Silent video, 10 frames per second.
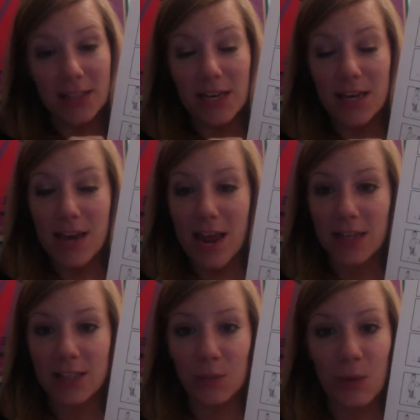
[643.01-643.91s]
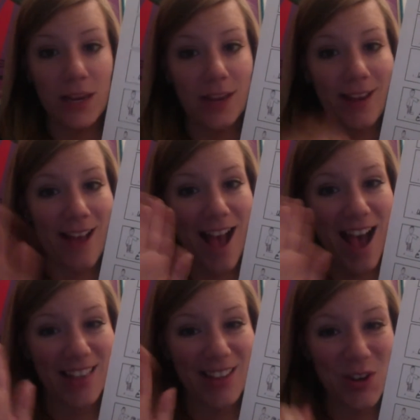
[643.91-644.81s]
next week.
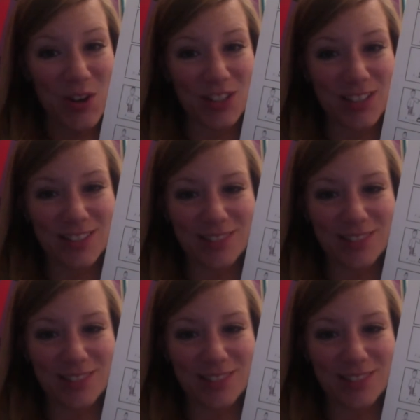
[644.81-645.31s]
Adios.